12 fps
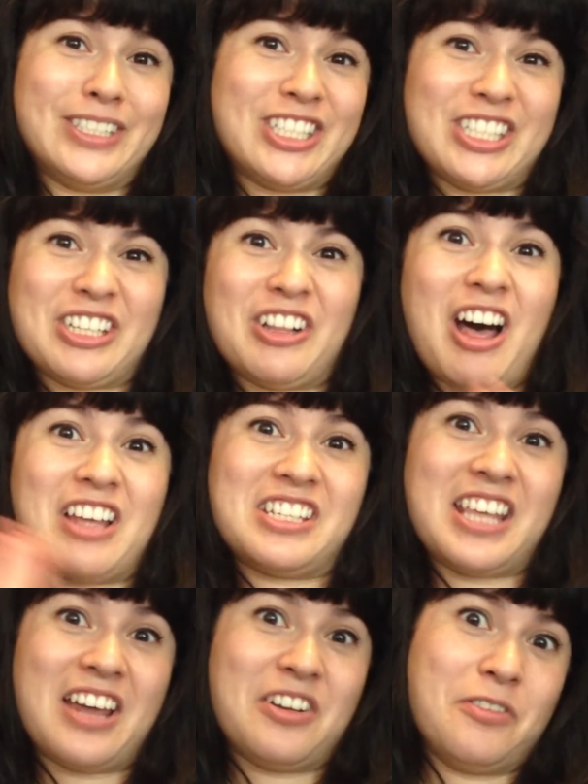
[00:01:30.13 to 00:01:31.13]
Let's just
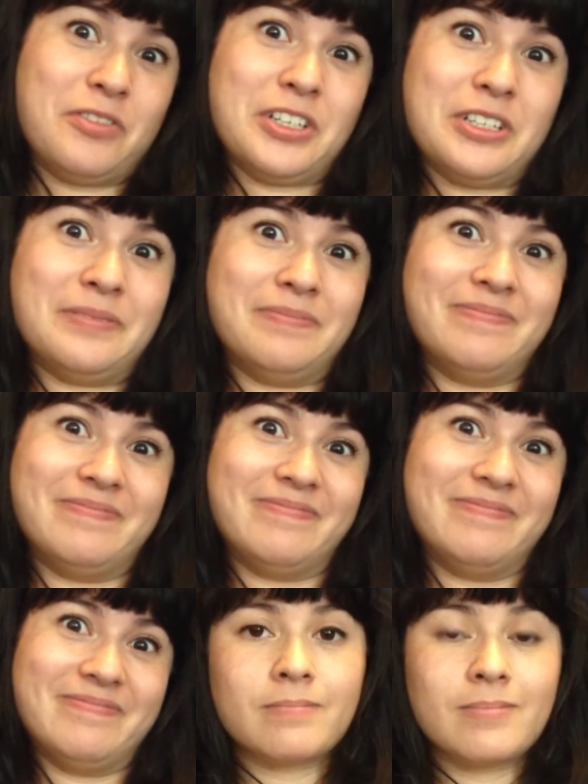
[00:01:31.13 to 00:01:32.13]
gloss that over.
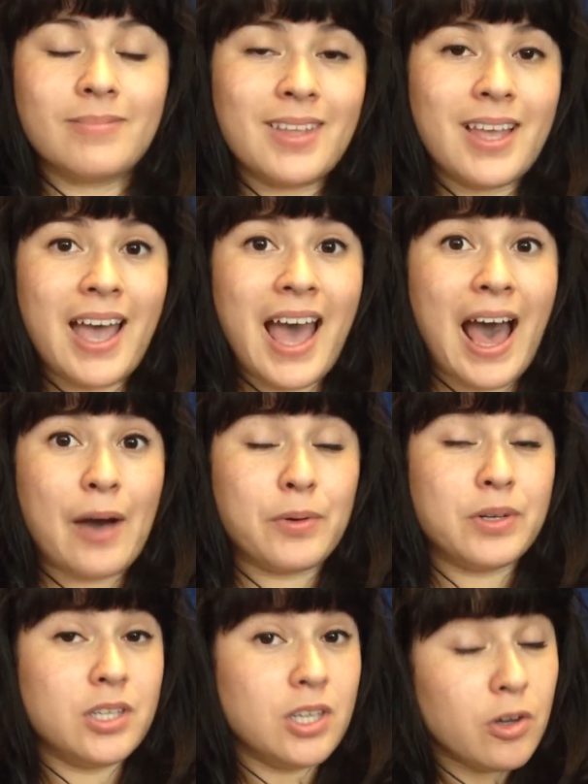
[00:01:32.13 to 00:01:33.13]
How
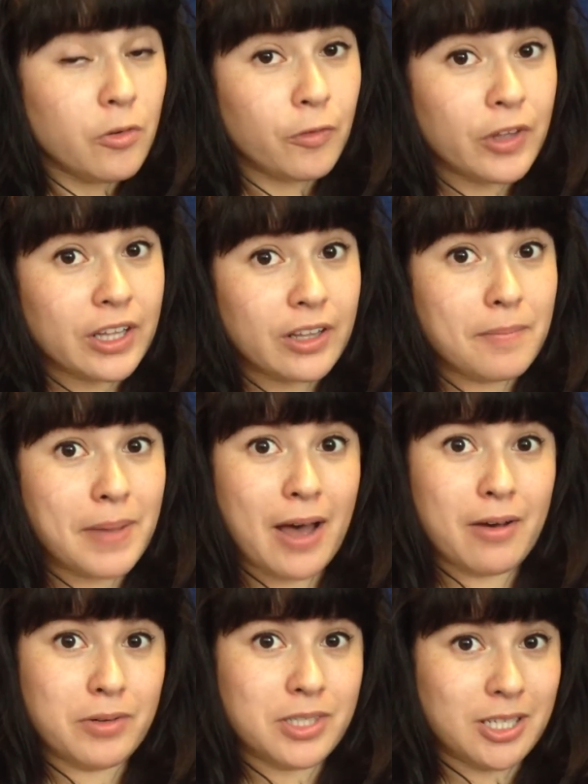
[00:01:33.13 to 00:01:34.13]
would you feel
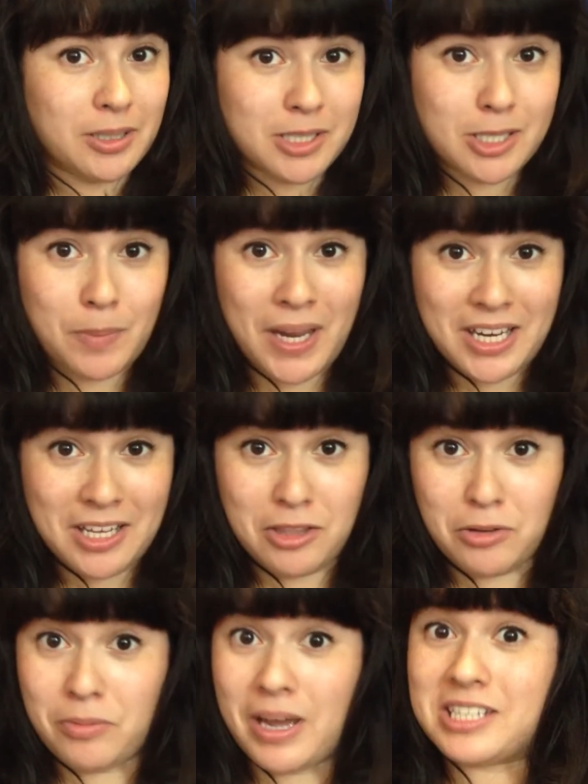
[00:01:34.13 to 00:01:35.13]
about spending
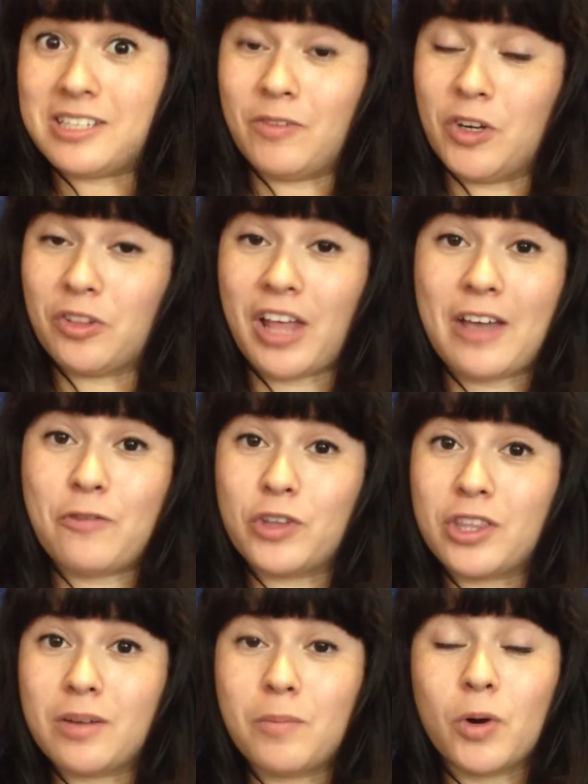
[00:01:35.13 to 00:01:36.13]
the rest of your life
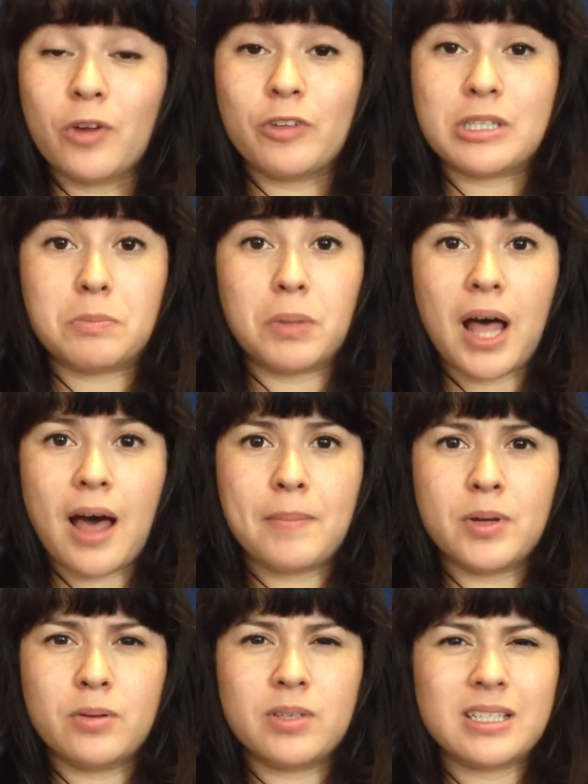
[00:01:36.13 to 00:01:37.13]
with an amorphous blob
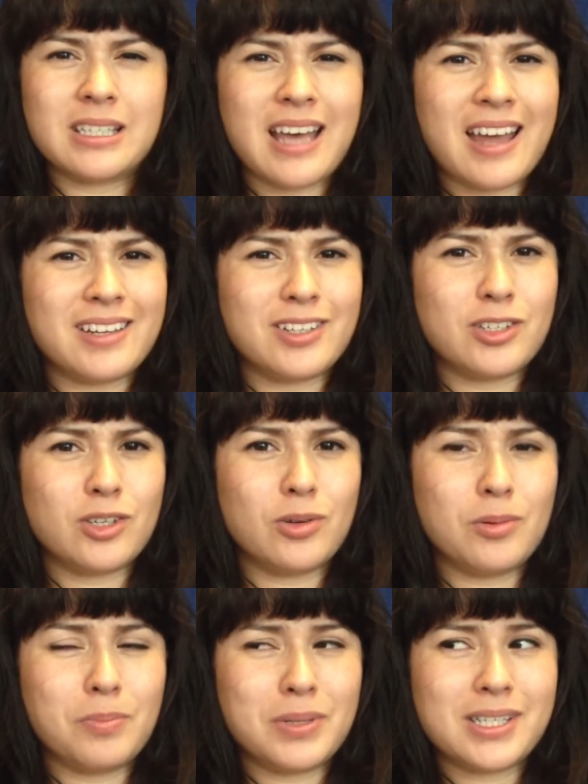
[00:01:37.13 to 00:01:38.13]
who decided
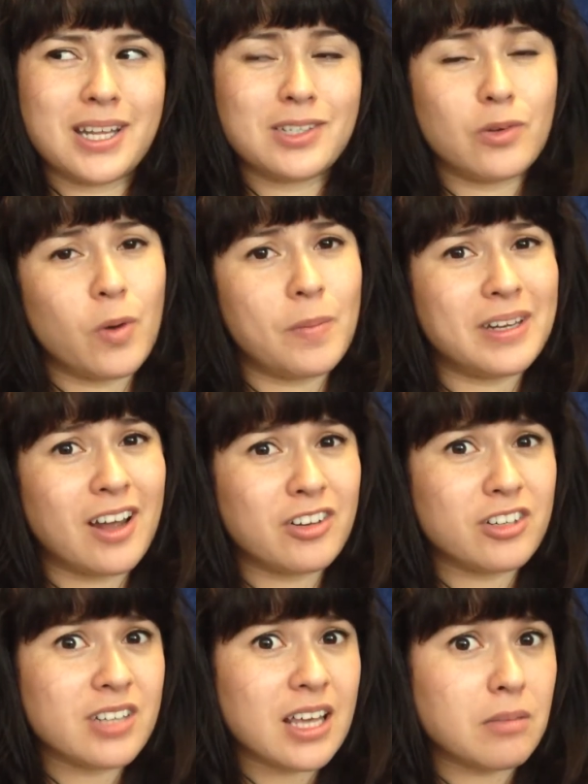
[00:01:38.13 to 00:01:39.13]
to possess a woman on
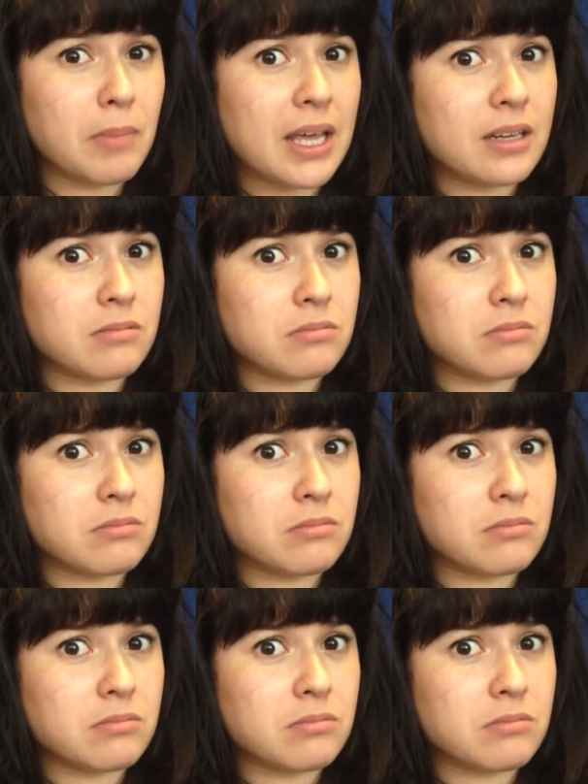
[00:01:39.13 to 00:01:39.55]
her deathbed?